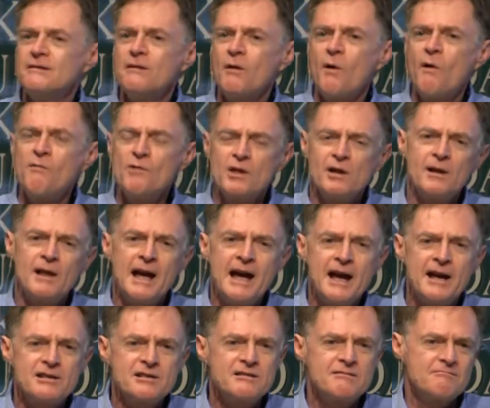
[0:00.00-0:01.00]
over the
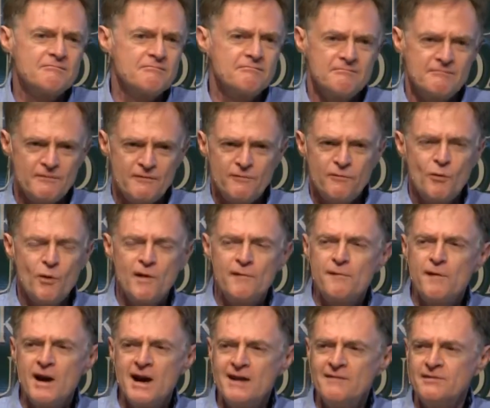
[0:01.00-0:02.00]
last 4 or
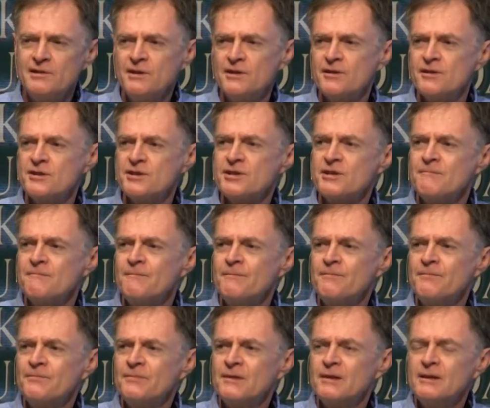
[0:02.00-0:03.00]
5 years.
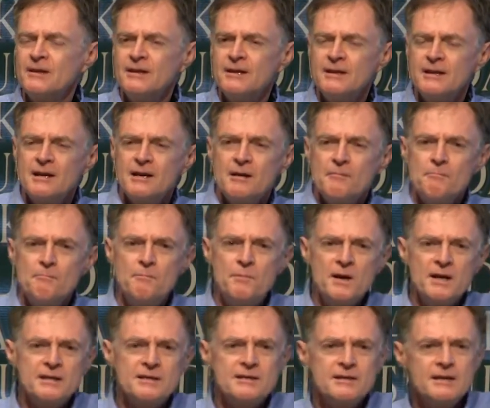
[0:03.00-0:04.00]

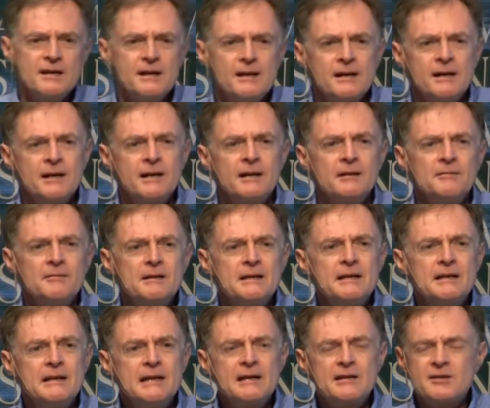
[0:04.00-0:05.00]
But
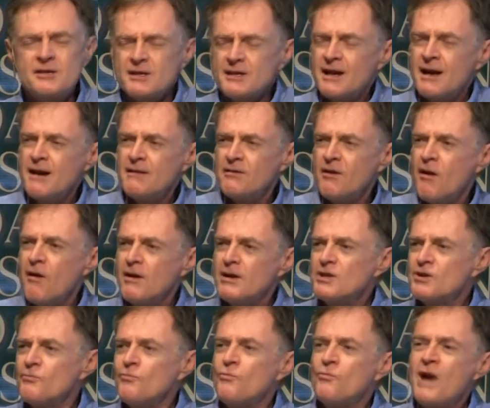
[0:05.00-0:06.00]
it's kind of hard
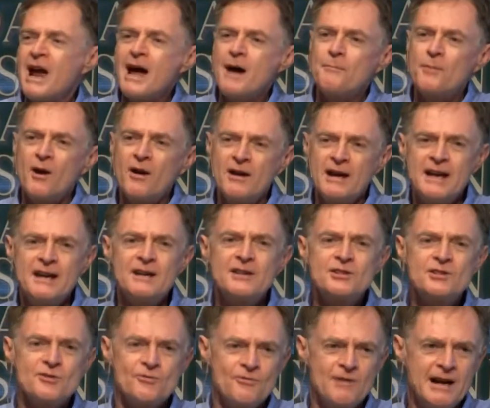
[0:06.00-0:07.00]
to wrap our
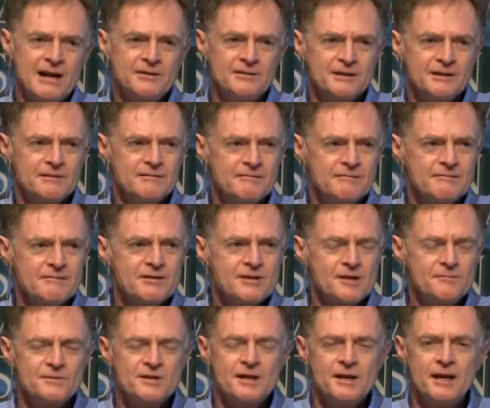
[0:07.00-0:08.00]
heads around it
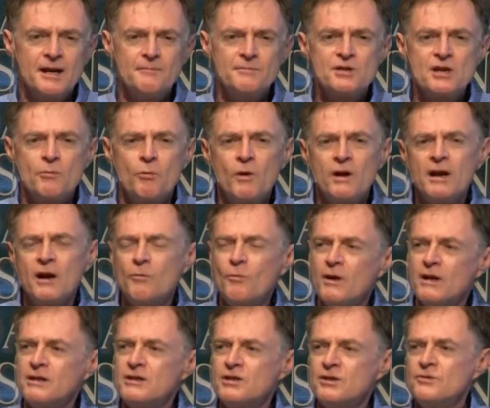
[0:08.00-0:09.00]
sometimes. What I
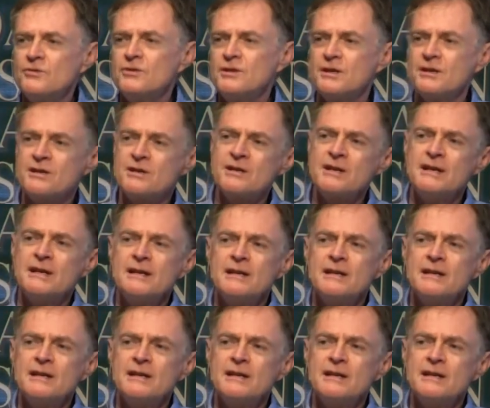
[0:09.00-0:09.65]
want to do is